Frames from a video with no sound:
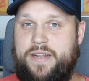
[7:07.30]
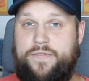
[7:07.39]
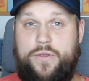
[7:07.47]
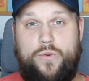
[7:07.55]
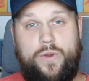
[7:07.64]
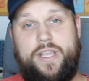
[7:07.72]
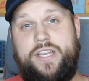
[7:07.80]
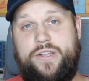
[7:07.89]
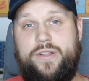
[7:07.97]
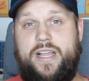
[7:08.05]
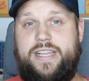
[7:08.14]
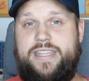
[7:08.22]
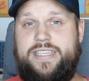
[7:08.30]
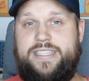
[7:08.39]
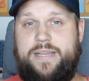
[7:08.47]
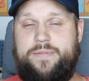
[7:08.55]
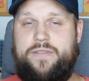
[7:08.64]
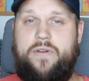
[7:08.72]
but if you really do like these
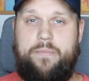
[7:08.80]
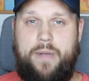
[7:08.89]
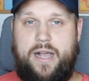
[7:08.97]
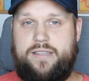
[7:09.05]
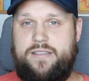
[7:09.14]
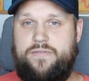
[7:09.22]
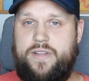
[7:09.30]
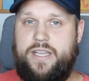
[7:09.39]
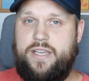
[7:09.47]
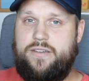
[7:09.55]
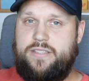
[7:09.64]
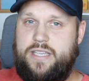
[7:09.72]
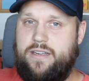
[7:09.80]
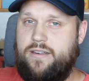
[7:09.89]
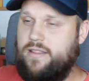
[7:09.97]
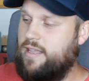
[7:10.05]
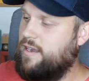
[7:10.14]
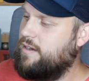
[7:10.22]
types of unboxing videos here
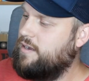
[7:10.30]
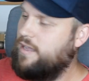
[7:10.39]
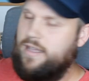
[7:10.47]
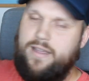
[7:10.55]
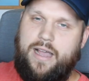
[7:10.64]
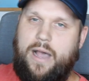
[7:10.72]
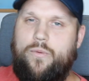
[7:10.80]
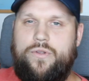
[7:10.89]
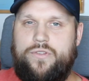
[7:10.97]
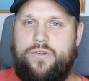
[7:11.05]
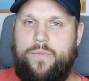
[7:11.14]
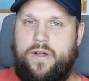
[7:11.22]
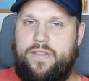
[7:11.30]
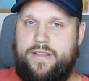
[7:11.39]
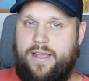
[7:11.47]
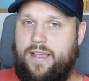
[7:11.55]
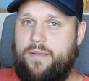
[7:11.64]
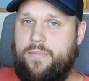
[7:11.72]
and there, I won't do them all the
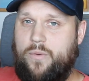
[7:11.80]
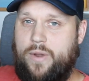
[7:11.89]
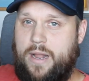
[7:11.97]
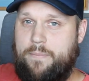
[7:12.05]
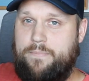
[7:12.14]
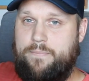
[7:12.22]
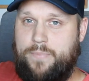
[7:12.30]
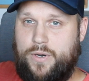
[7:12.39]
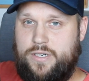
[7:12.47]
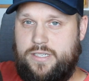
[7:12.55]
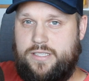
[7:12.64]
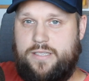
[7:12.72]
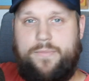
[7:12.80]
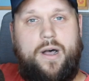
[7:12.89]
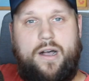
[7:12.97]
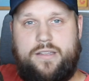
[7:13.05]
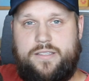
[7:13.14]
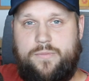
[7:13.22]
time, but when I purchase some
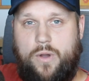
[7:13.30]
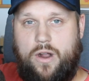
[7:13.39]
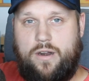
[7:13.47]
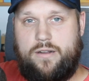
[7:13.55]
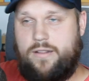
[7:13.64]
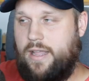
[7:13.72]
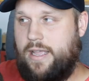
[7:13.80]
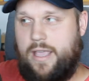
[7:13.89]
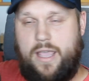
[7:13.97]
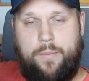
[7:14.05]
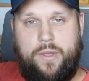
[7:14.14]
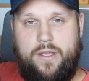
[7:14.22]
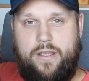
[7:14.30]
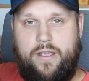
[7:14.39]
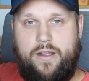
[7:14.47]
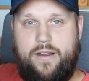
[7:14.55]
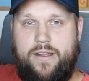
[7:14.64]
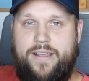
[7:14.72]
awesome art like Emmett
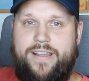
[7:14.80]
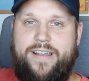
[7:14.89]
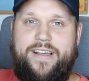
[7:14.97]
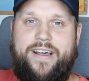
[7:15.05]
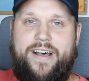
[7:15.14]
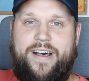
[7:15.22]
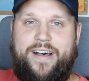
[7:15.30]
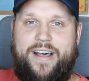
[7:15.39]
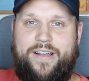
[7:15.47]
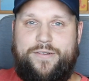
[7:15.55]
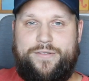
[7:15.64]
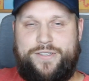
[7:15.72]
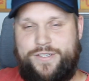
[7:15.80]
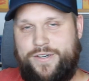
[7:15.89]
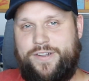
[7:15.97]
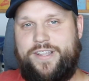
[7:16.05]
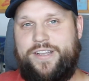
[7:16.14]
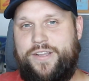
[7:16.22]
here, uh, I will
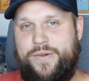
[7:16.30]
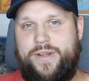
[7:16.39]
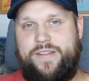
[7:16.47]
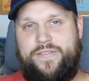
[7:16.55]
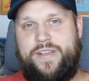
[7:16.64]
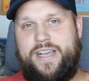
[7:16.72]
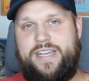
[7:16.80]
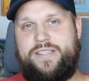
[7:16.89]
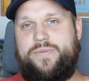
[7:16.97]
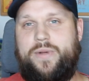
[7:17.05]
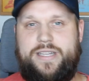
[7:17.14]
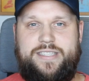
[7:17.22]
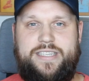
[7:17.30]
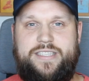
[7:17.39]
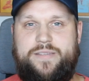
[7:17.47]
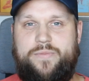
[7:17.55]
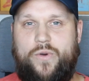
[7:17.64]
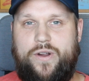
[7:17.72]
surely do it if you guys want to see
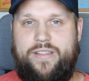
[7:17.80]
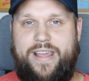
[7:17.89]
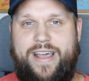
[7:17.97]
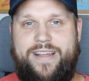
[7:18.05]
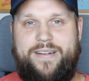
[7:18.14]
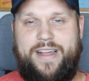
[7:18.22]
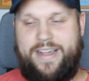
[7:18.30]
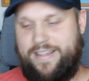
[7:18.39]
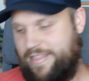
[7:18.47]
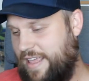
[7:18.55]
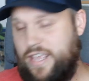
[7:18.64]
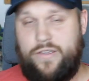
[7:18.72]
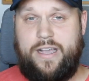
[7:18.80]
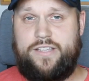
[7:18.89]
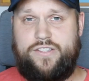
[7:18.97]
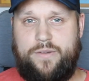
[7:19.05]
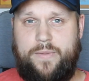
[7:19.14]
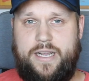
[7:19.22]
some more of that. Uh, thank you
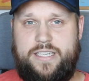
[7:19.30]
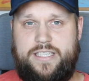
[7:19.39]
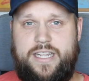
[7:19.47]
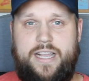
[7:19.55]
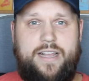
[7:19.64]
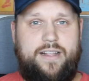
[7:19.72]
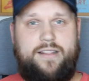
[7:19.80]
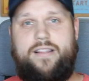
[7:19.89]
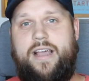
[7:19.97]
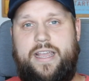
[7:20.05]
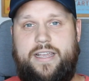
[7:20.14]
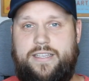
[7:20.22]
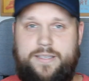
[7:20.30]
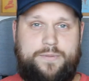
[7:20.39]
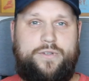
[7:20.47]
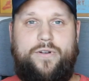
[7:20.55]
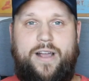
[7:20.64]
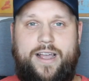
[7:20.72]
guys so much. Like,
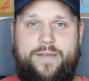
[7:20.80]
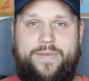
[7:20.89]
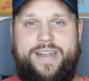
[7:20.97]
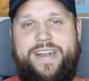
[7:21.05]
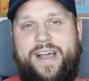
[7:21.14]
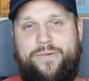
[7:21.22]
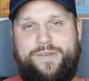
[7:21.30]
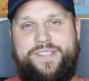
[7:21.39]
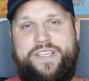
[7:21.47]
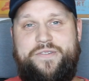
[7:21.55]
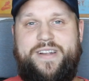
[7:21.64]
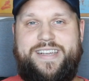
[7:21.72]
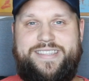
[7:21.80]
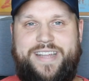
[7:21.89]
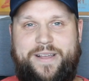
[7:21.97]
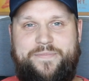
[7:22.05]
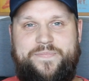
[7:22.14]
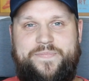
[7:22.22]
subscribe, and uh, we'll see you next
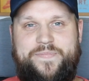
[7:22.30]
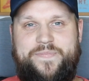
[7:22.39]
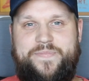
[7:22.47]
time.